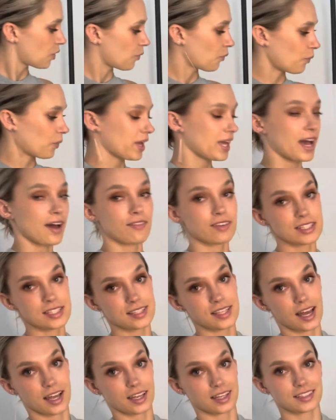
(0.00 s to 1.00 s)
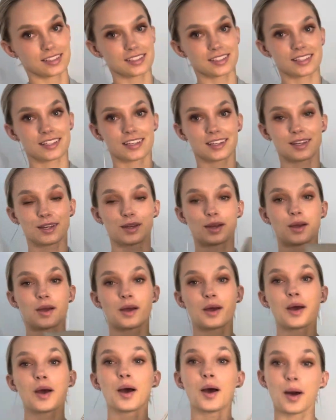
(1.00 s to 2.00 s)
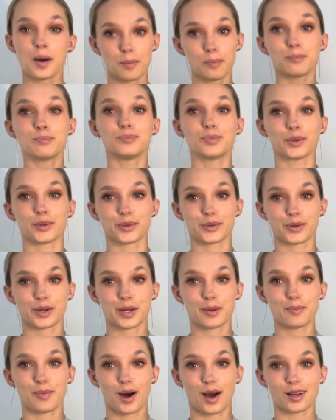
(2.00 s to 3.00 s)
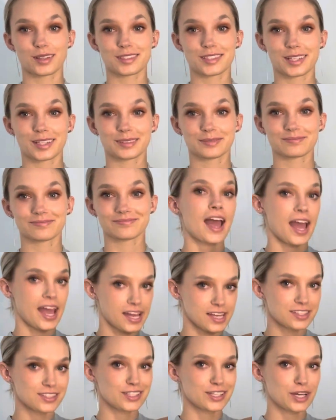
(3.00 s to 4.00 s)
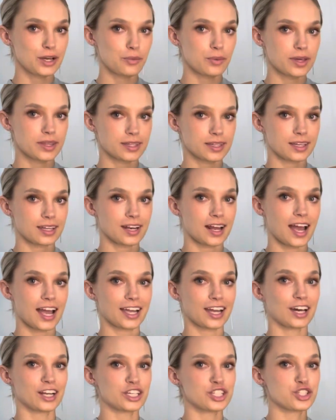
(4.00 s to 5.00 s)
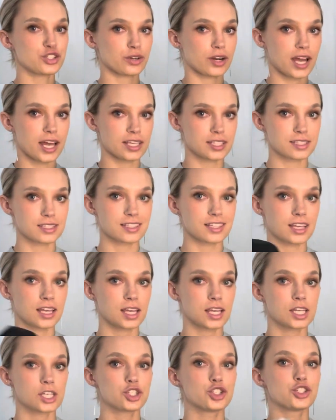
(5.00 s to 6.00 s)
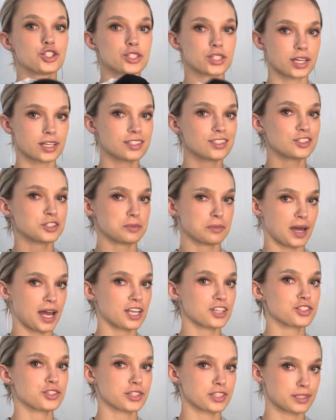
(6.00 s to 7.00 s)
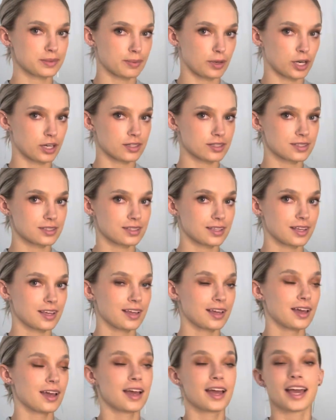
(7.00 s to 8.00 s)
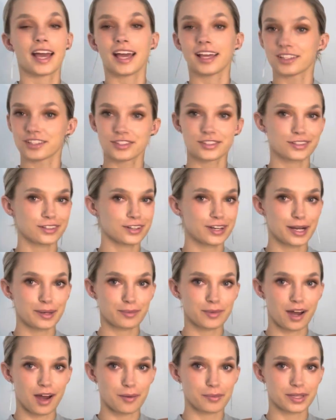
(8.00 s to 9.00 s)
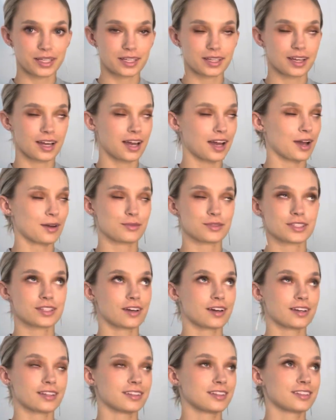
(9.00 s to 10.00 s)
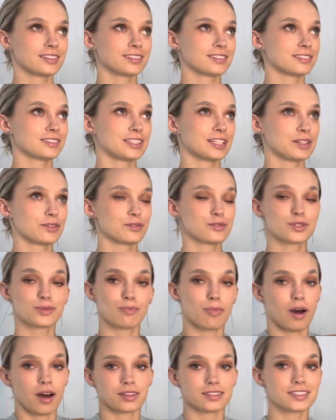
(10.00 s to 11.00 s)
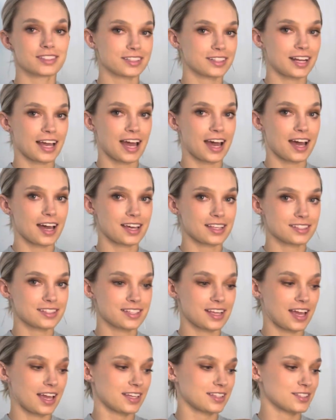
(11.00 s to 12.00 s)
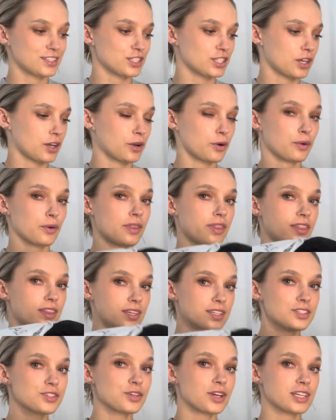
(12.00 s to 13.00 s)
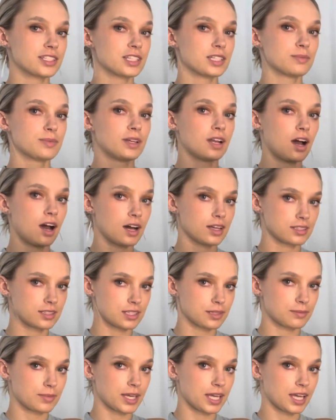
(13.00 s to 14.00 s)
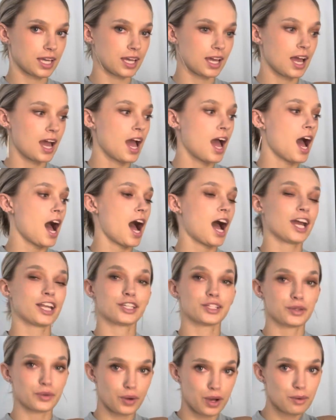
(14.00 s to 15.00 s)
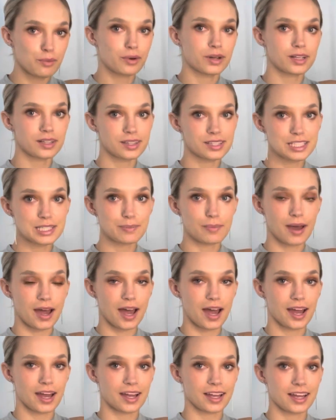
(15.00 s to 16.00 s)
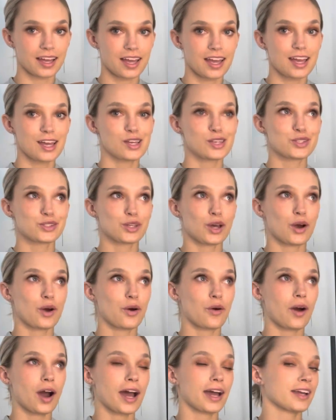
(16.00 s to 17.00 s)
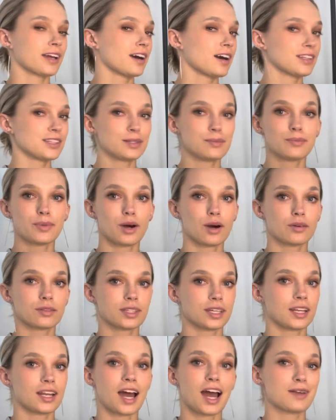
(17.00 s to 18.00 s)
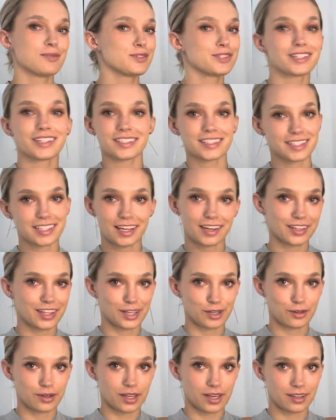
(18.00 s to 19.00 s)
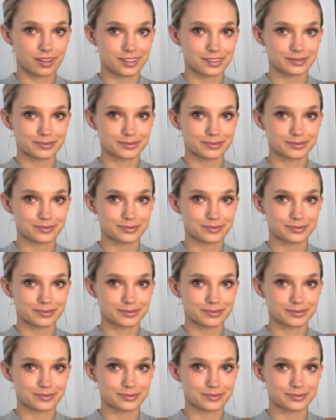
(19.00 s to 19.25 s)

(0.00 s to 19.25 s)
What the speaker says: We have a second Bvlgari unboxing. And to go with it, I got a dress just to match this purse. Instagram got me. I was on the, sponsored ads, and so this dress has been haunting me. I knew I wanted this bag, so I got them both, and I'm just gonna see how they go together.